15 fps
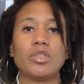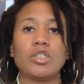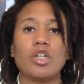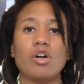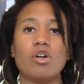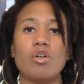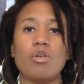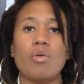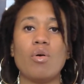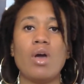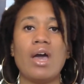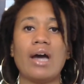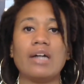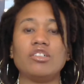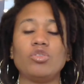so
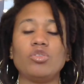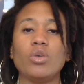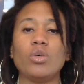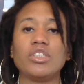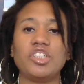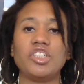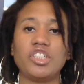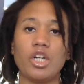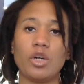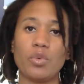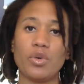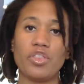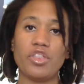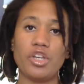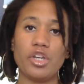I just want to share
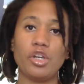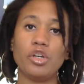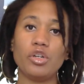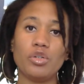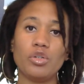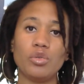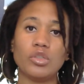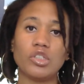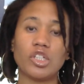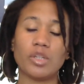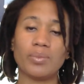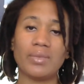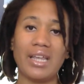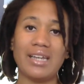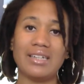with you
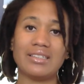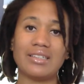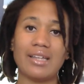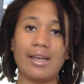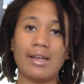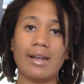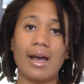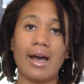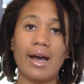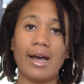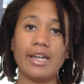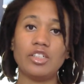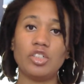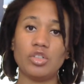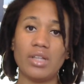some things that
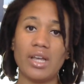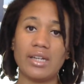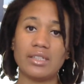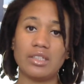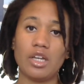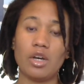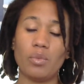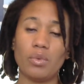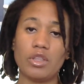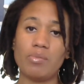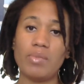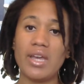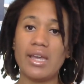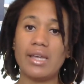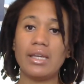I do that has helped with
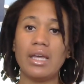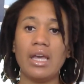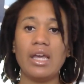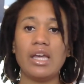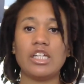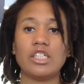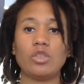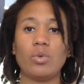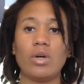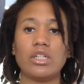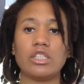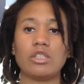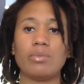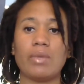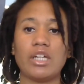me as well
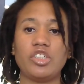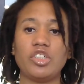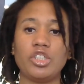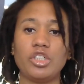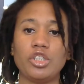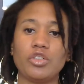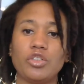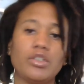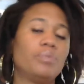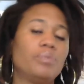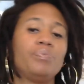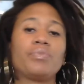as my children.